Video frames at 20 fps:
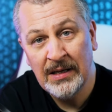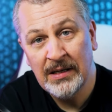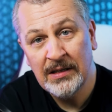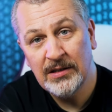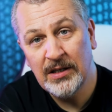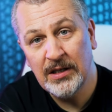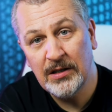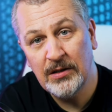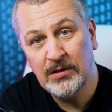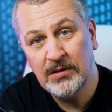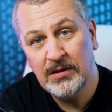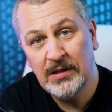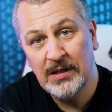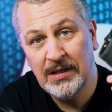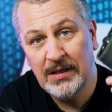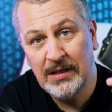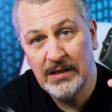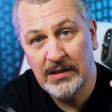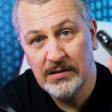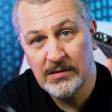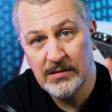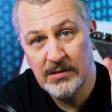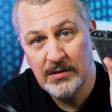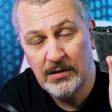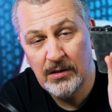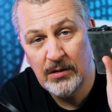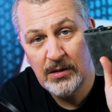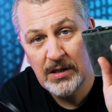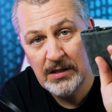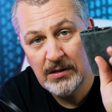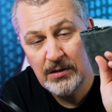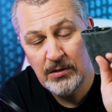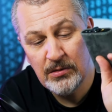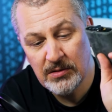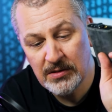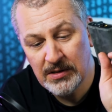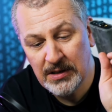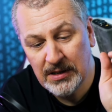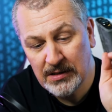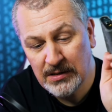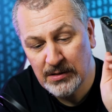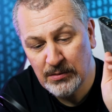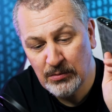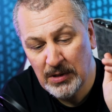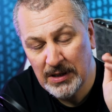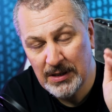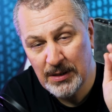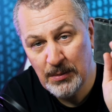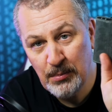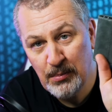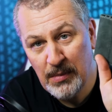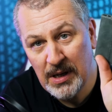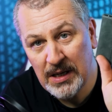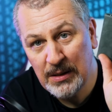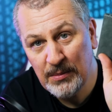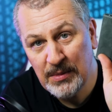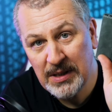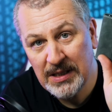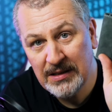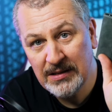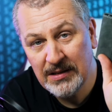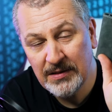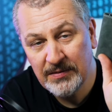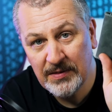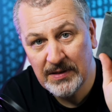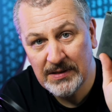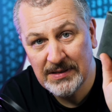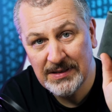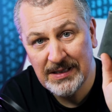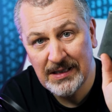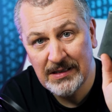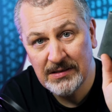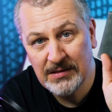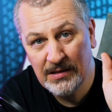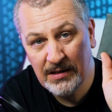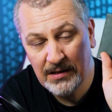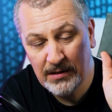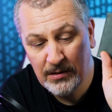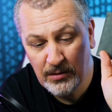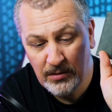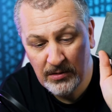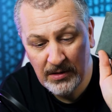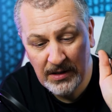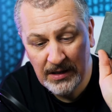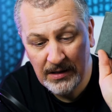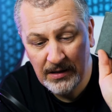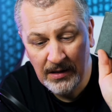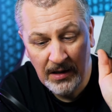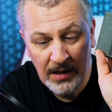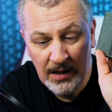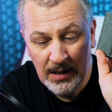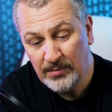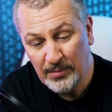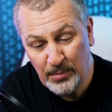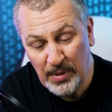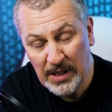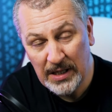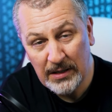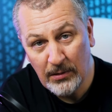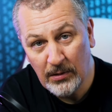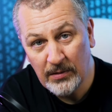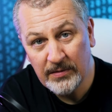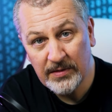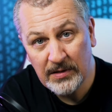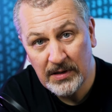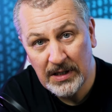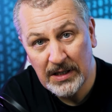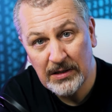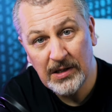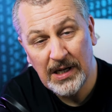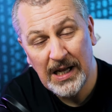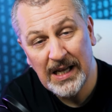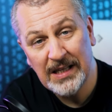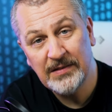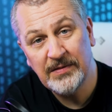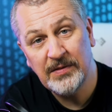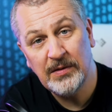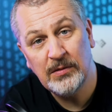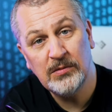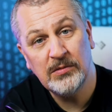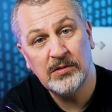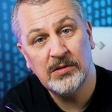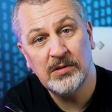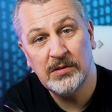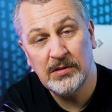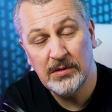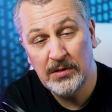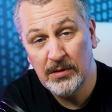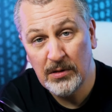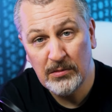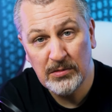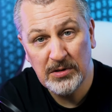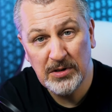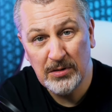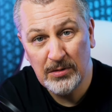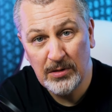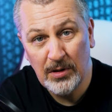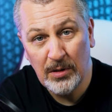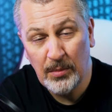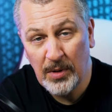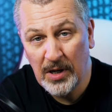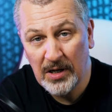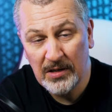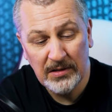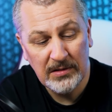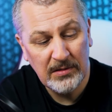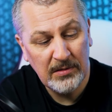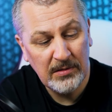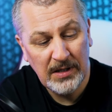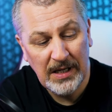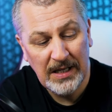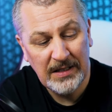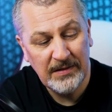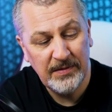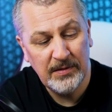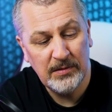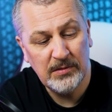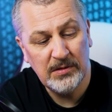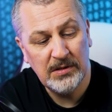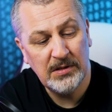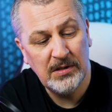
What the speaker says: The good thing is you can use this with many, many different sets, including big over-ear headphones, studio monitor headphones.